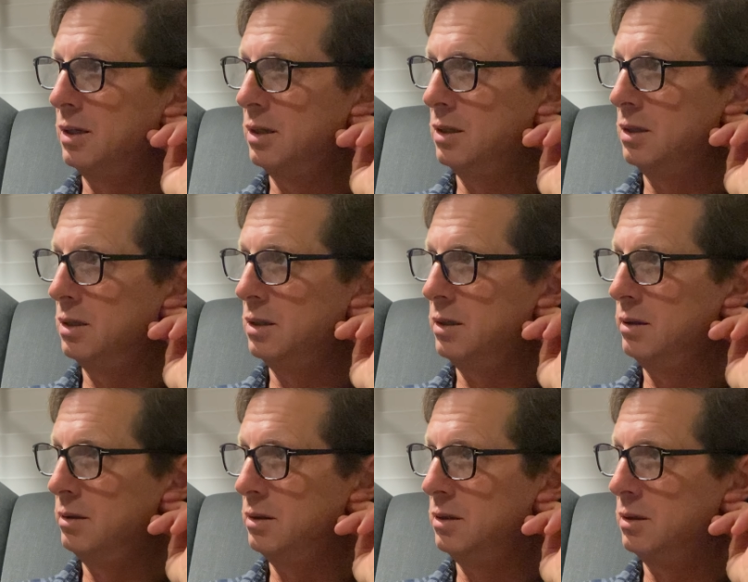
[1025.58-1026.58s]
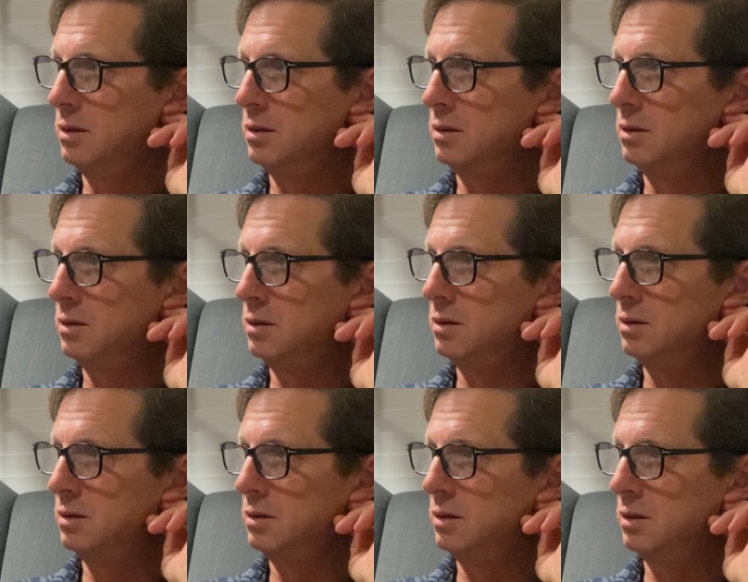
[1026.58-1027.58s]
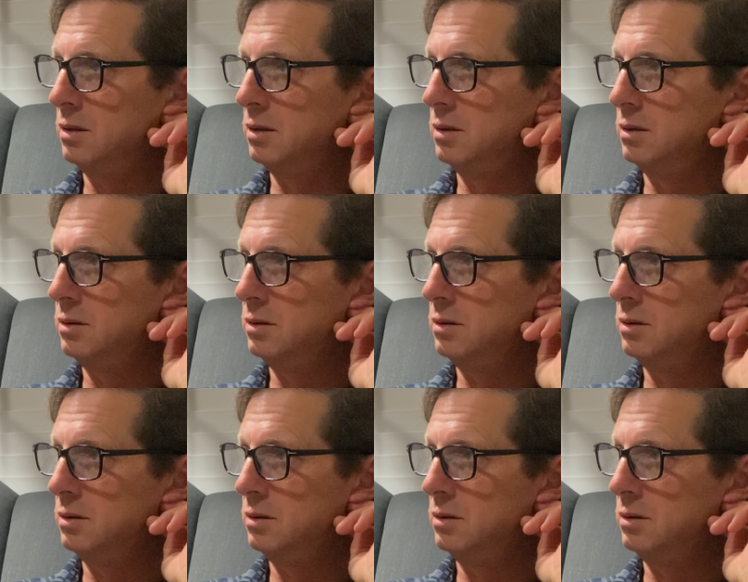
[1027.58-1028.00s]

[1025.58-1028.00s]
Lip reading: No one is speaking in this clip.